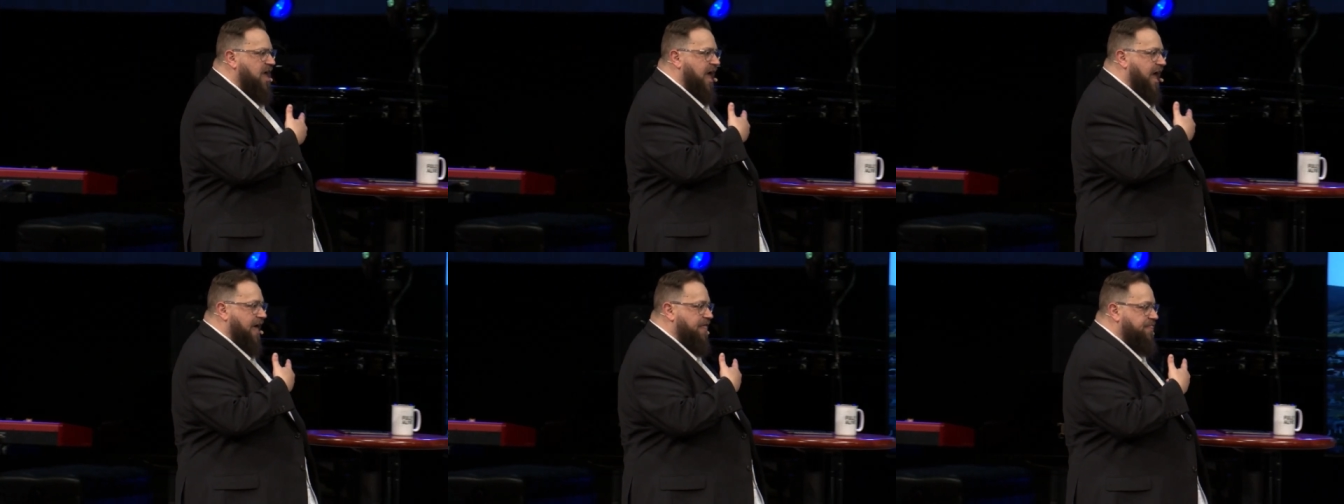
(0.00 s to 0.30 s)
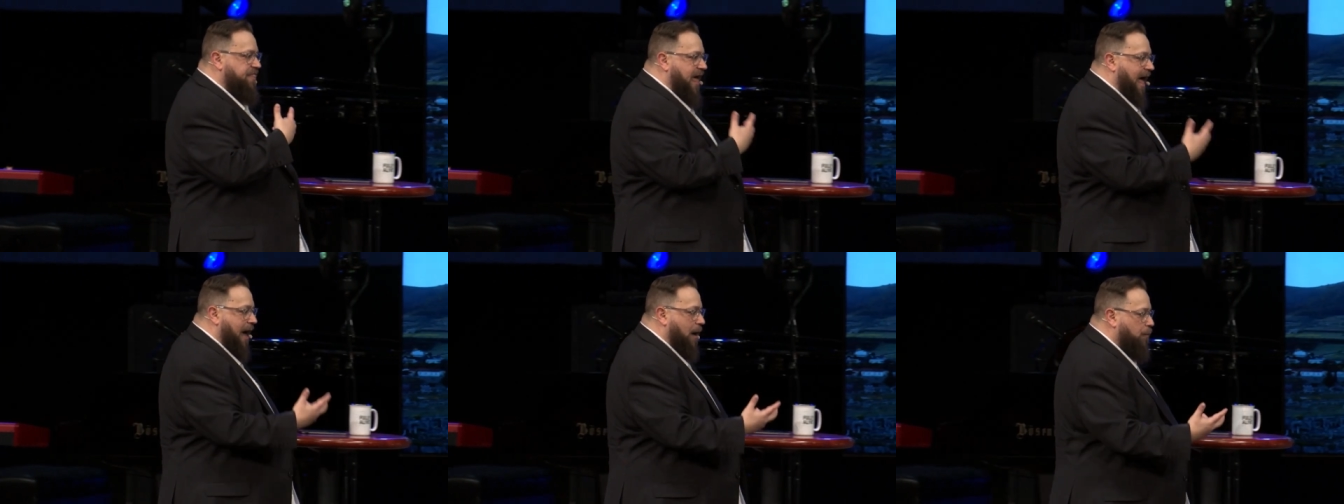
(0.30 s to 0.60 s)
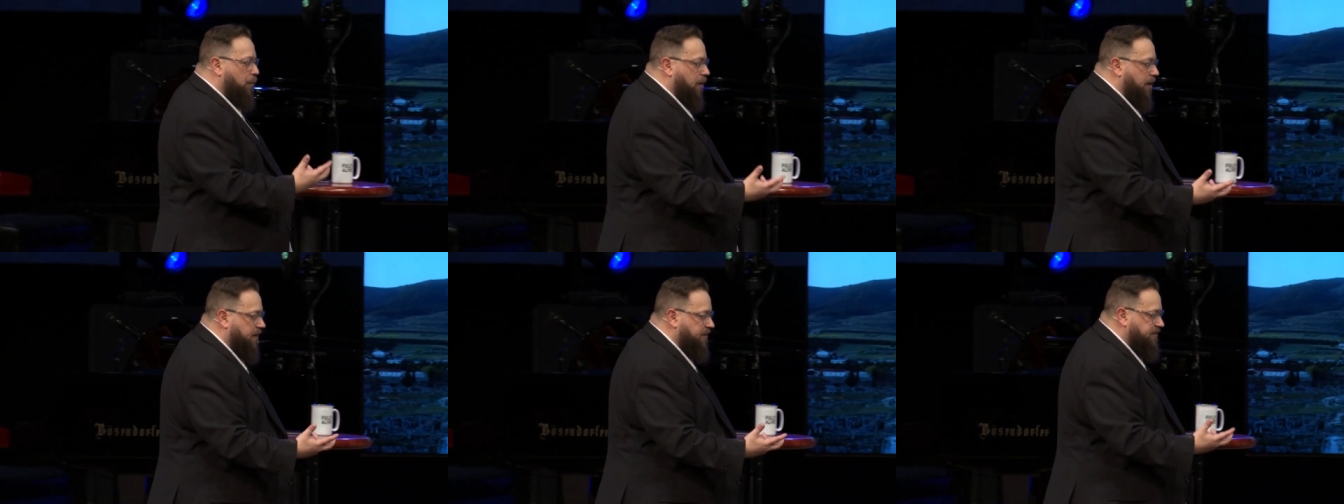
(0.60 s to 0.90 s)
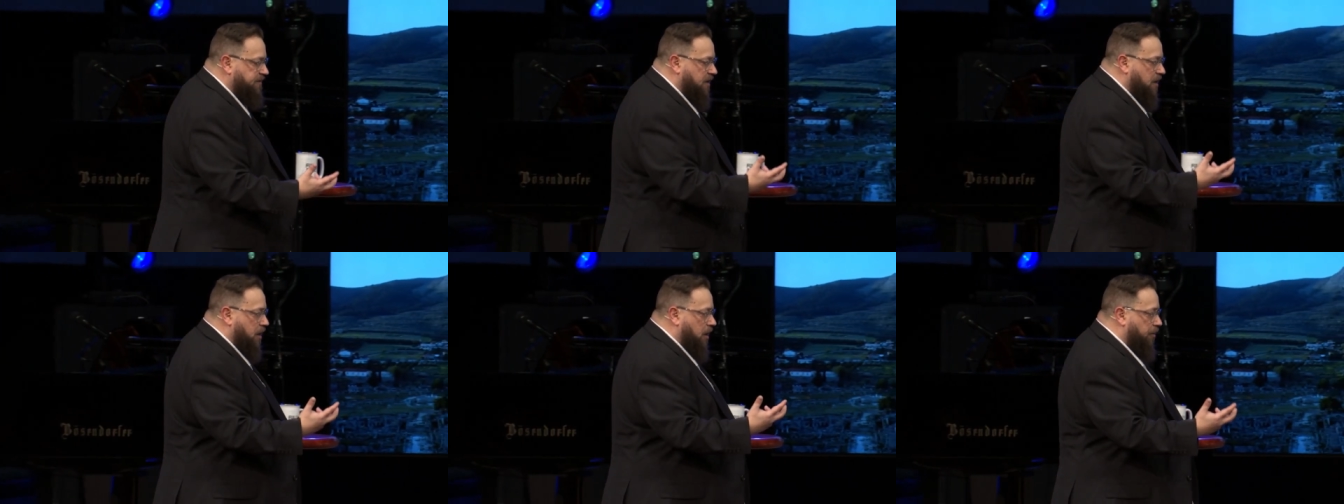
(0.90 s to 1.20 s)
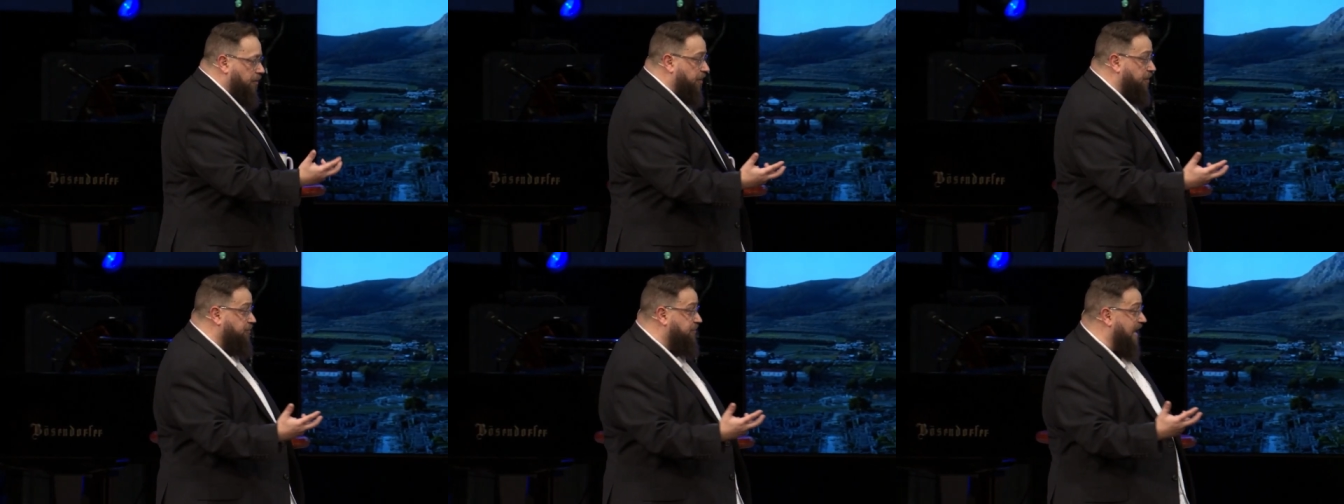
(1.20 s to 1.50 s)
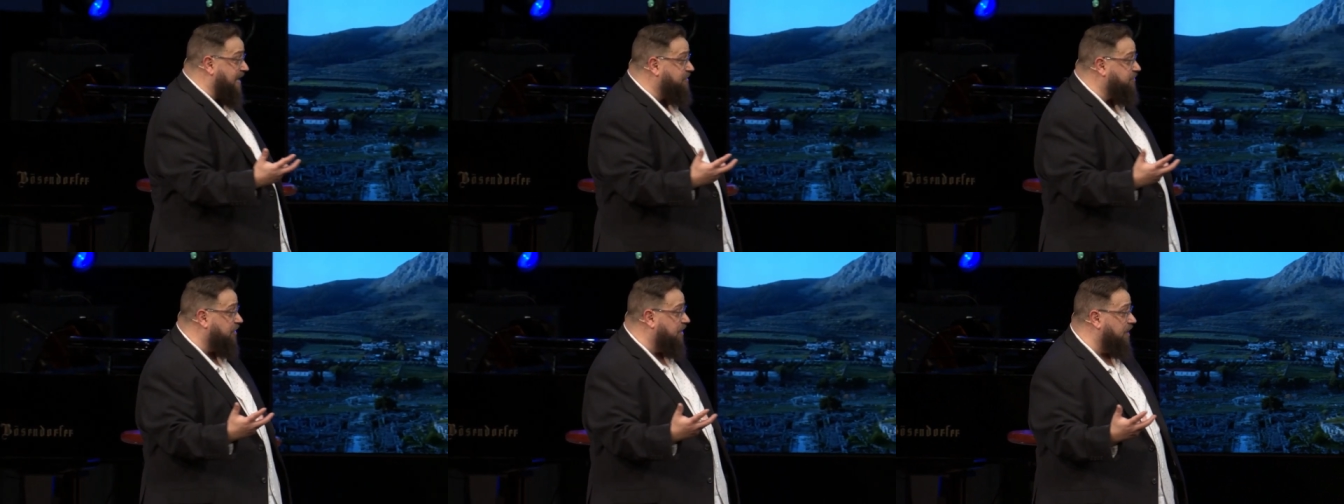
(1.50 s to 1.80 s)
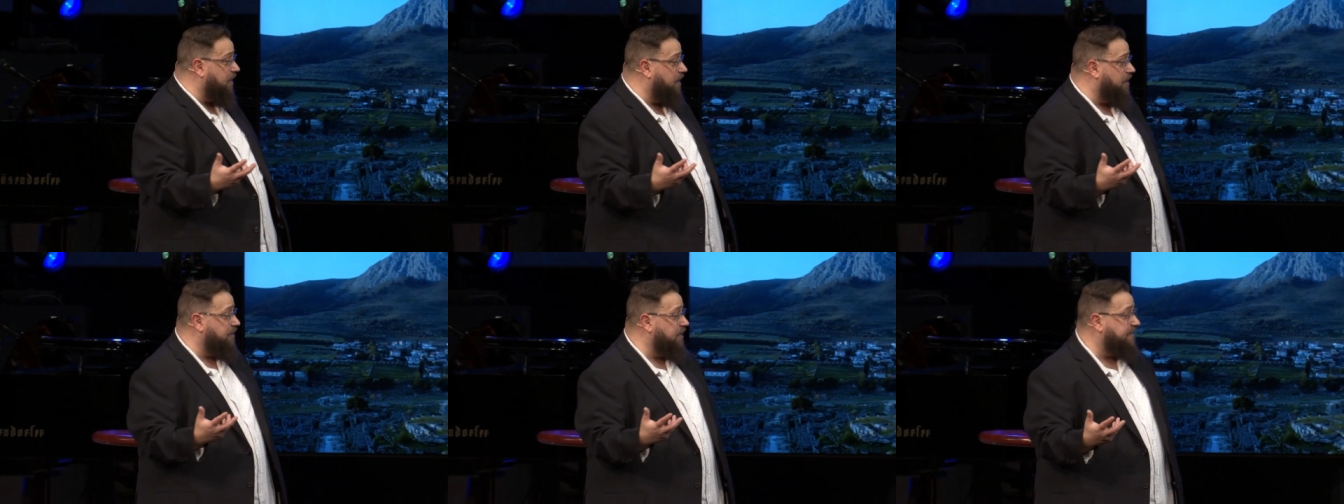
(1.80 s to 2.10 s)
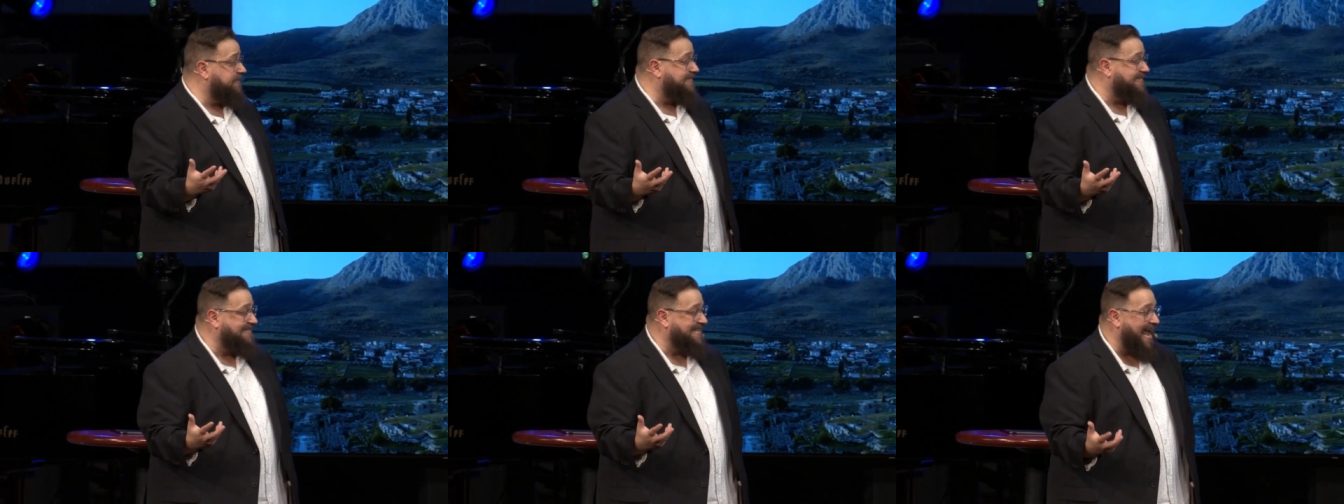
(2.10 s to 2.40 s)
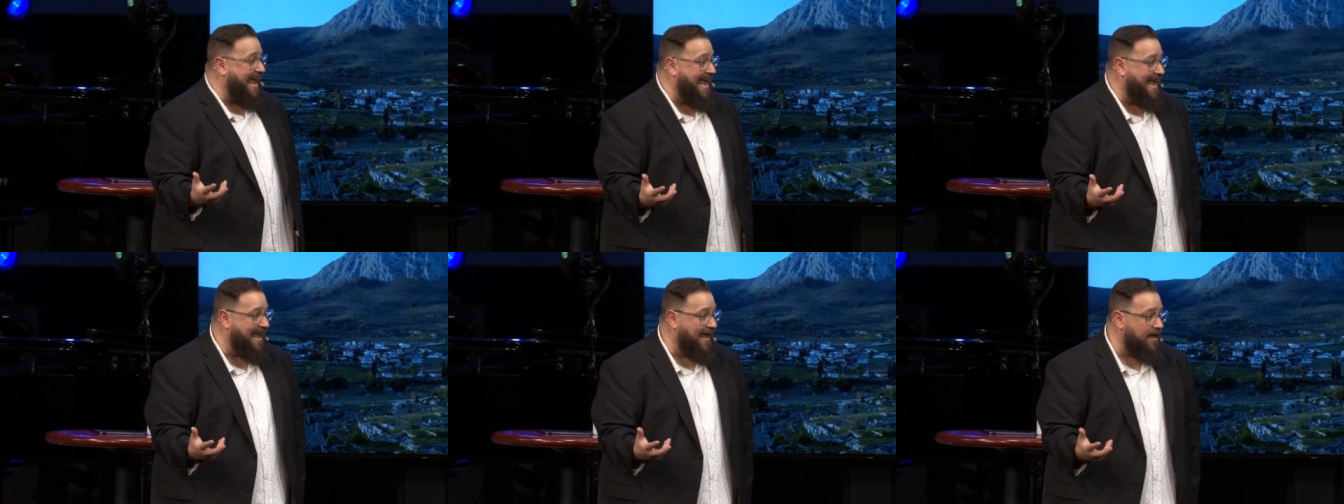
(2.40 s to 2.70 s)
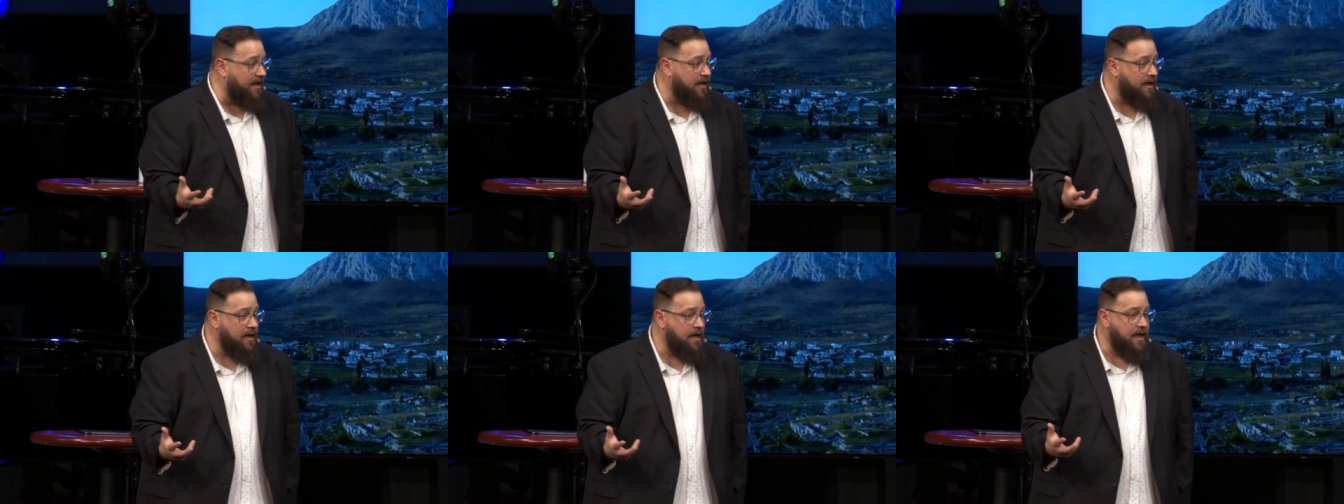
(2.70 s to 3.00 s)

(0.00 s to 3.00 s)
And that was, there's actually a, a, saying,